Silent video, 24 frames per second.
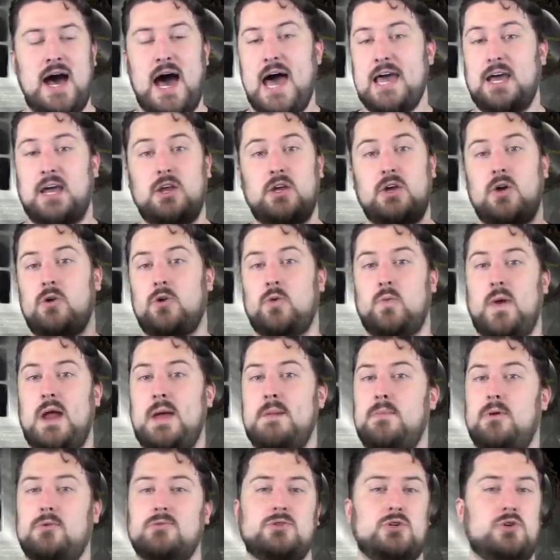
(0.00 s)
I can go to
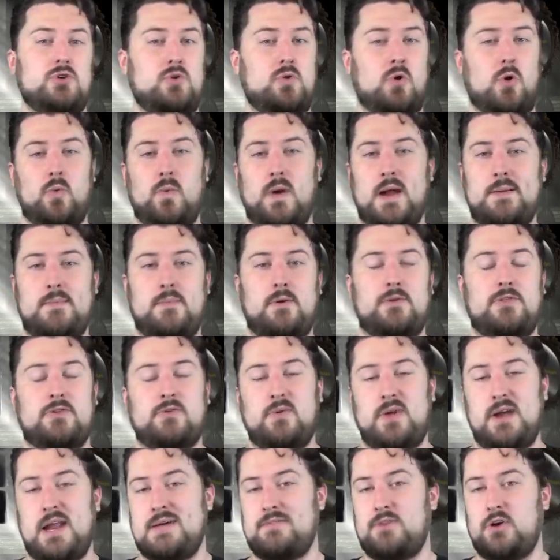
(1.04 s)
Rambo 2 or Rambo
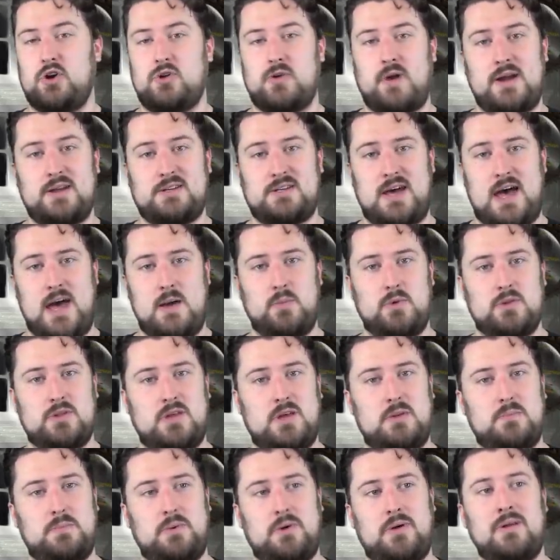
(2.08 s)
3 and have a great time with
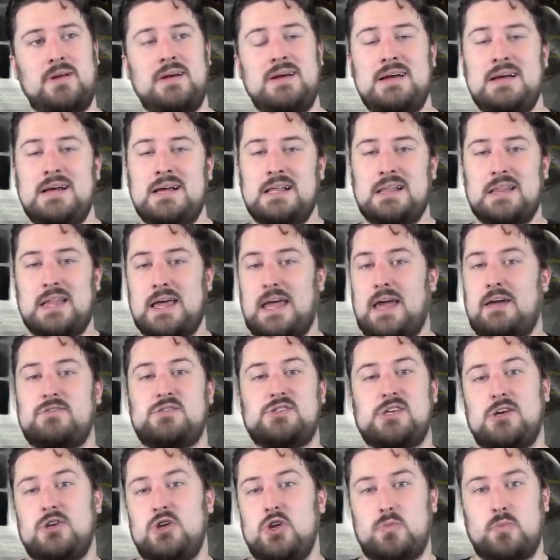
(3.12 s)
it. But like I've
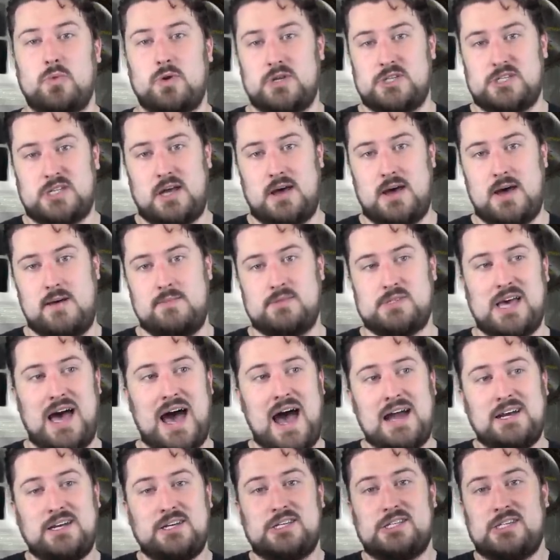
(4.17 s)
said numerous times,
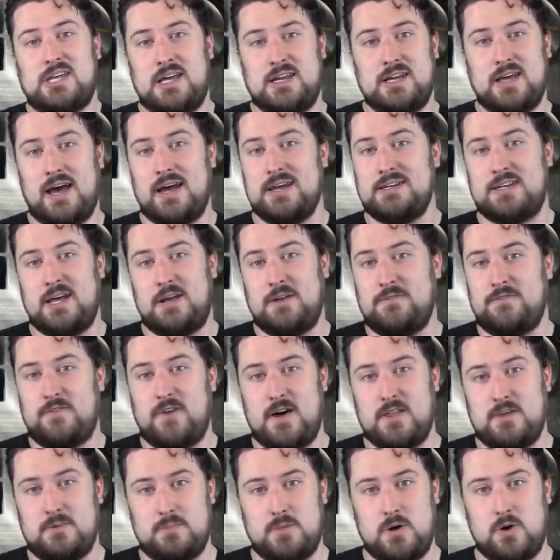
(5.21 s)
I just tend to
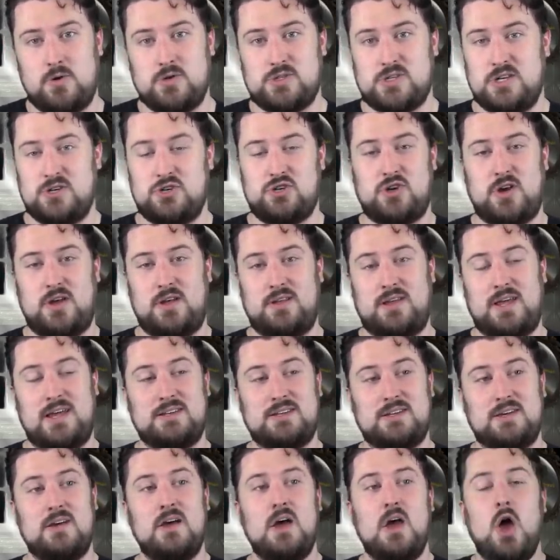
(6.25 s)
identify the most and tend
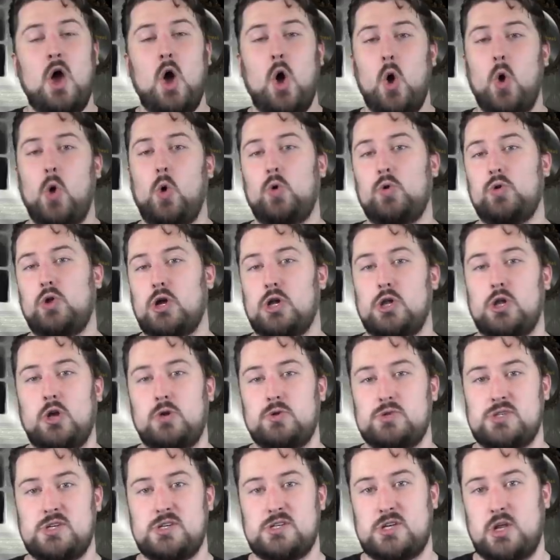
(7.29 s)
to hold
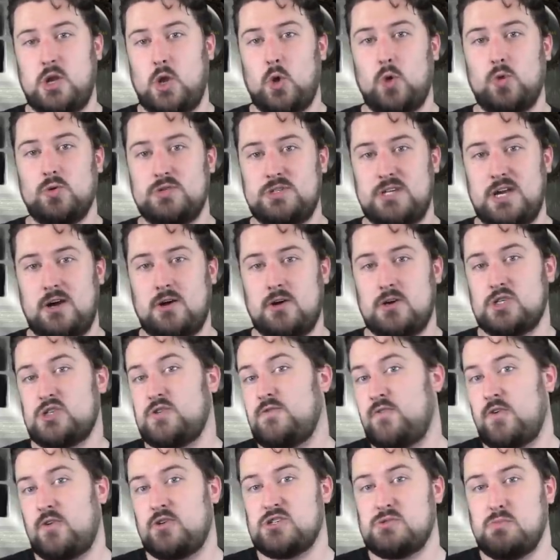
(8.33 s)
closest and hold dearest
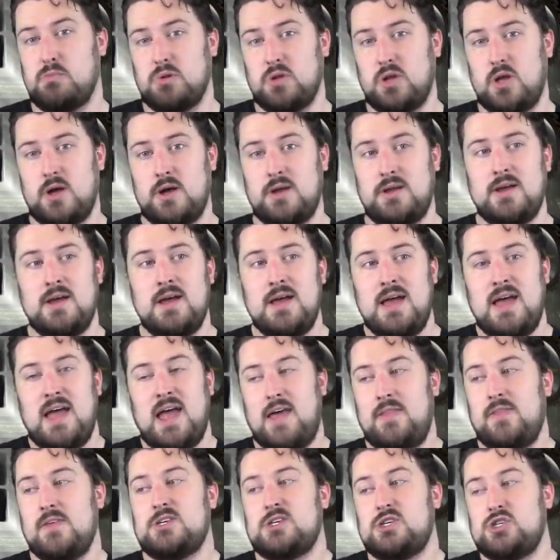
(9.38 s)
First Blood,
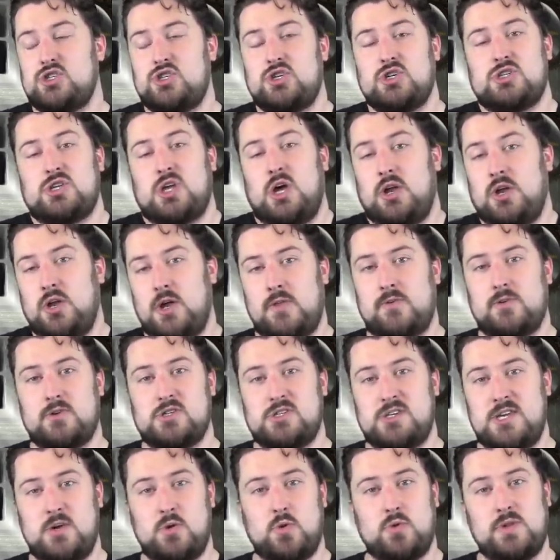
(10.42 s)
and this is just another
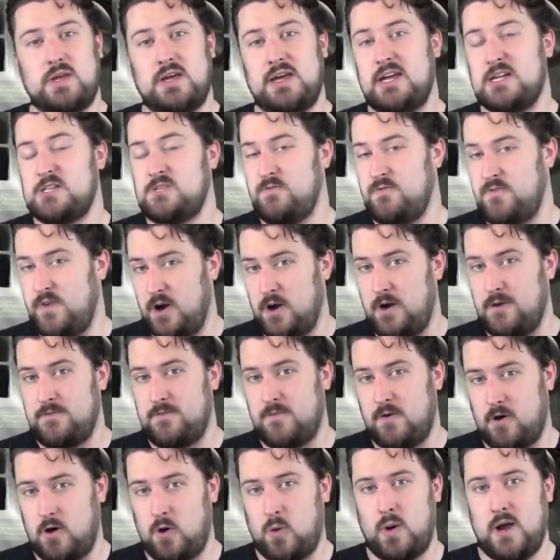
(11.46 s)
sequel that gets very
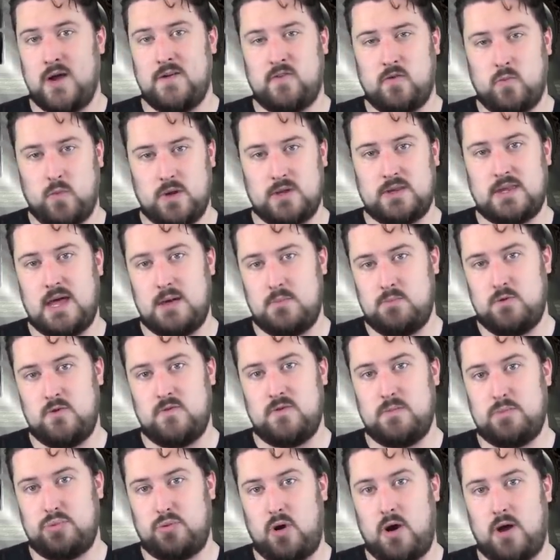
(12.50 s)
far away from what that
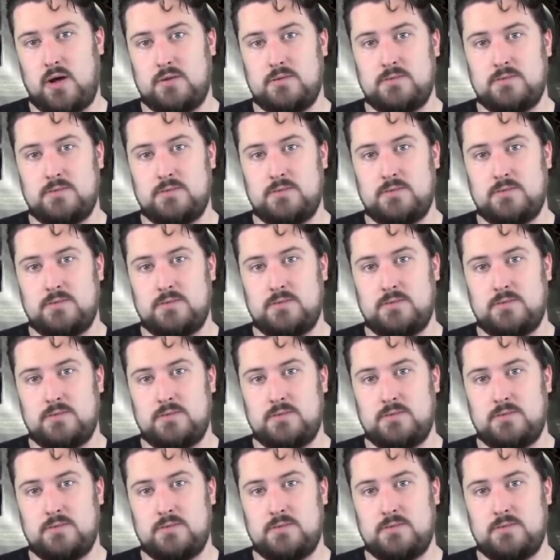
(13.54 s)
movie brought.